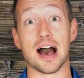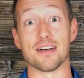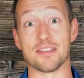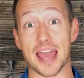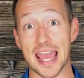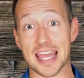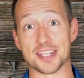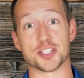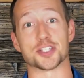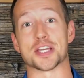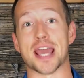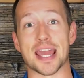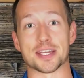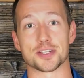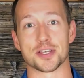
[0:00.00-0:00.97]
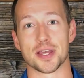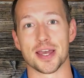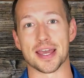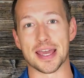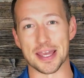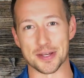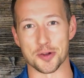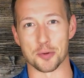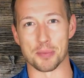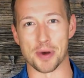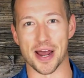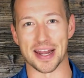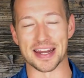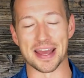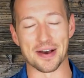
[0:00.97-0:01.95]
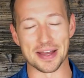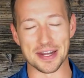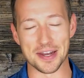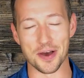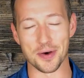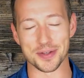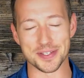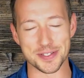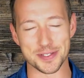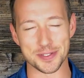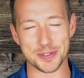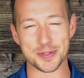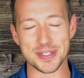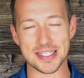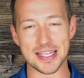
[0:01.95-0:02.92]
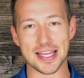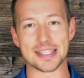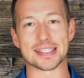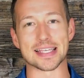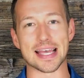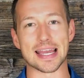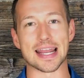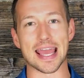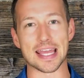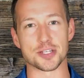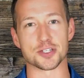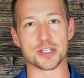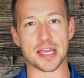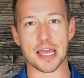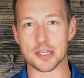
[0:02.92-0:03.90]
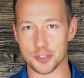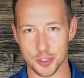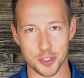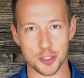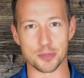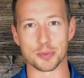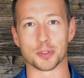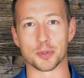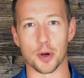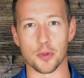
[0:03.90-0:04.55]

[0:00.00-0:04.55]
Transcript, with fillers: of HGH in your body. Now, I know as soon as I said HGH or human